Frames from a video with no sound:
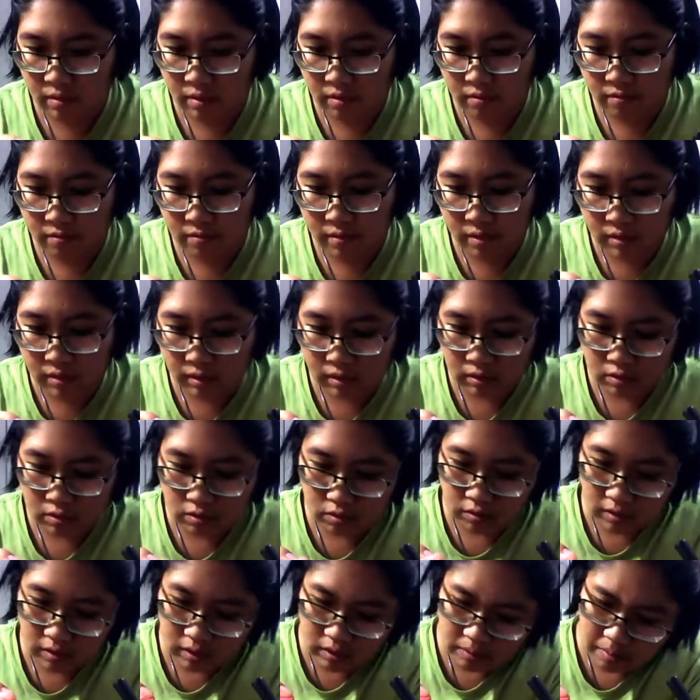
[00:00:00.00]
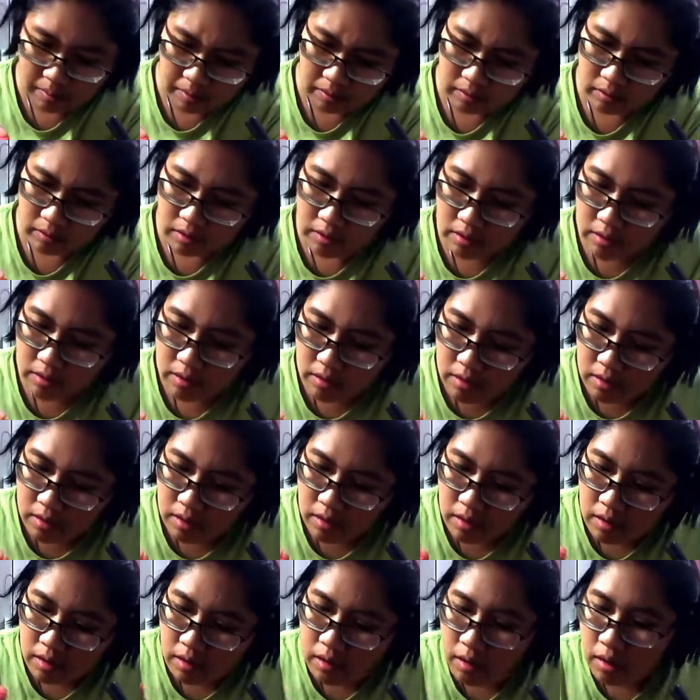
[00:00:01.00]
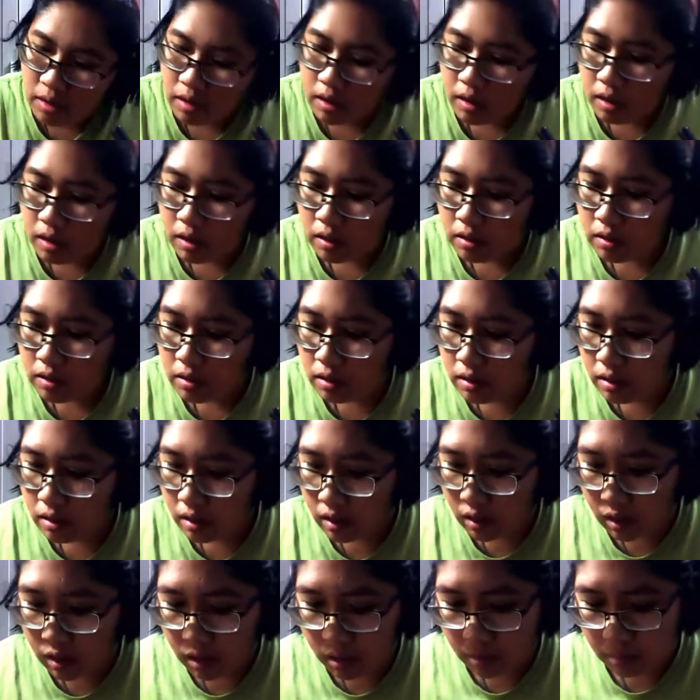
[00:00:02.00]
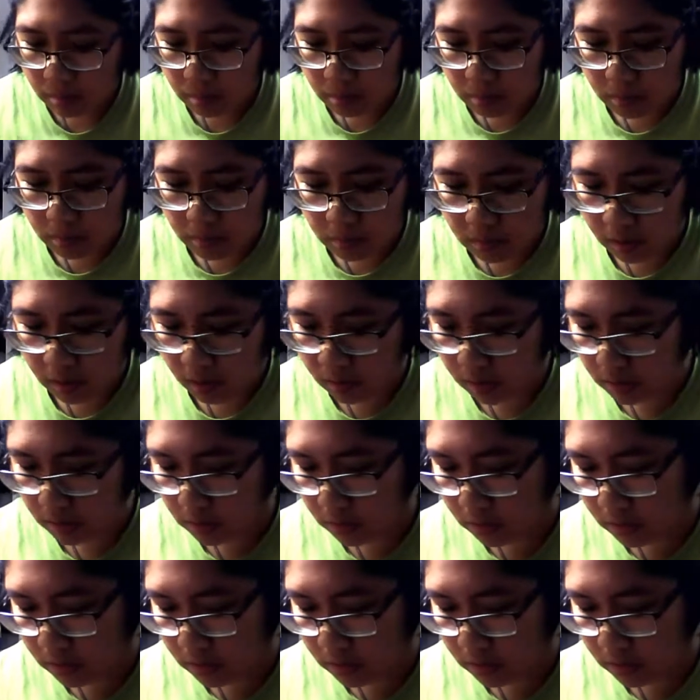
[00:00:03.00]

really intrigued about this. Um, I guess the